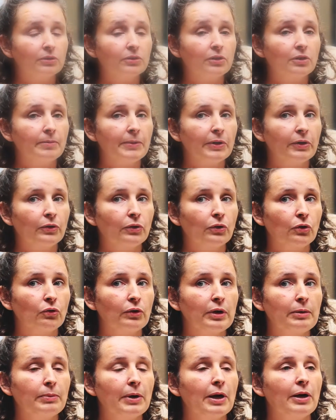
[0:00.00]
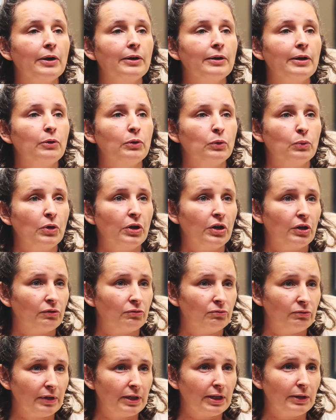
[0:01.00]
Coming on the green belt, it would work
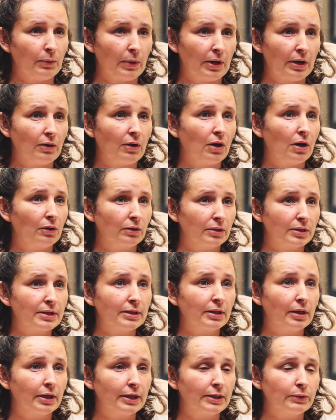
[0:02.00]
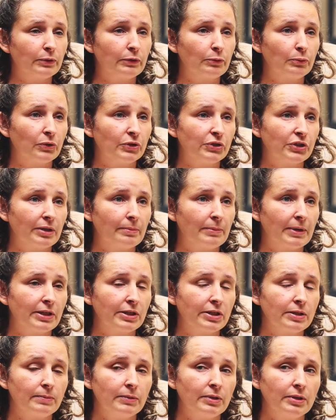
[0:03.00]
really well alongside with project
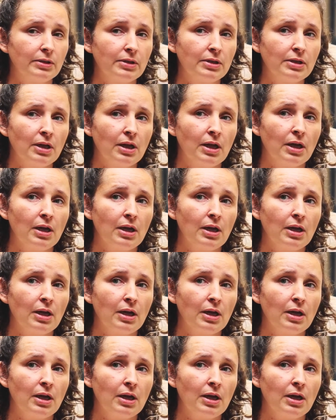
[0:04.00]
management.